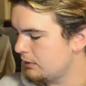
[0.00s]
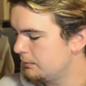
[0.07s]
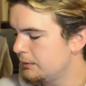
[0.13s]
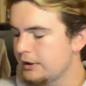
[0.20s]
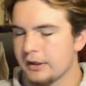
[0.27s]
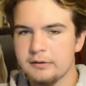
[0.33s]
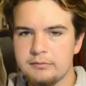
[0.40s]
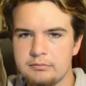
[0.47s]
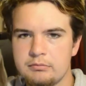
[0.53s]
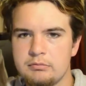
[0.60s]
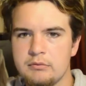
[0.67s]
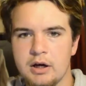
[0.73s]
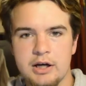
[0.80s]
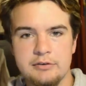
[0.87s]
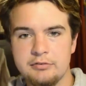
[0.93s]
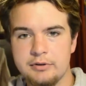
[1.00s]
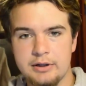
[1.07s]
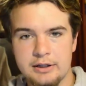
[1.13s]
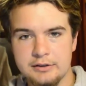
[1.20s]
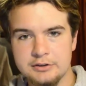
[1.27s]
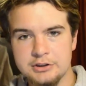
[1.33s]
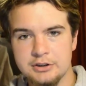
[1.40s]
yeah, I haven't
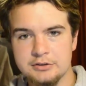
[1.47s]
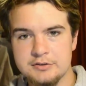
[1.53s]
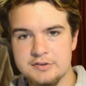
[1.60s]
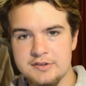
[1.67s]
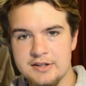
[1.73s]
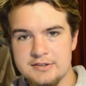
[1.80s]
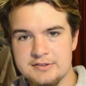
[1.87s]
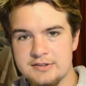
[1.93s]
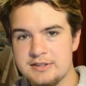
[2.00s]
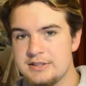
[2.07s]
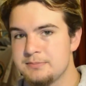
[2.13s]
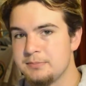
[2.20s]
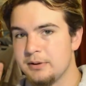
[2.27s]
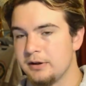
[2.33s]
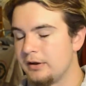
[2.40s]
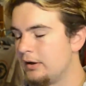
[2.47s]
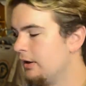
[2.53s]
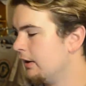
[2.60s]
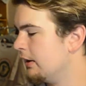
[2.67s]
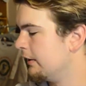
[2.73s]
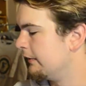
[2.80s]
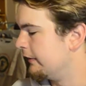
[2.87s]
had a chance to test these, but
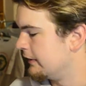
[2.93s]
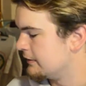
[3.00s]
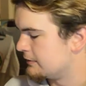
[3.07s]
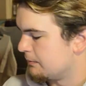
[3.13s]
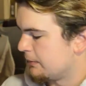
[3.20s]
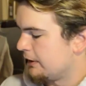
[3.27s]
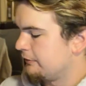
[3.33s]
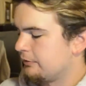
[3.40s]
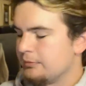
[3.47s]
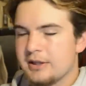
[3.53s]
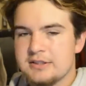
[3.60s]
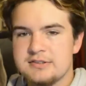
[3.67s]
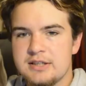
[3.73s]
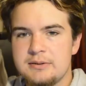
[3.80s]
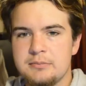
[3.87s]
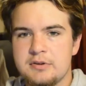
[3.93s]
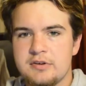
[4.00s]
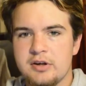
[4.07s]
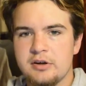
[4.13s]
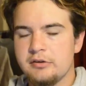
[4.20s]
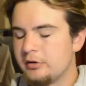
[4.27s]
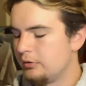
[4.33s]
these are made from that same
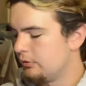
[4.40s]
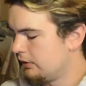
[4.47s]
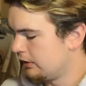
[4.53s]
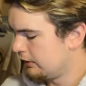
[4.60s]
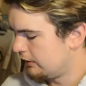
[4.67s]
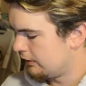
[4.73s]
material.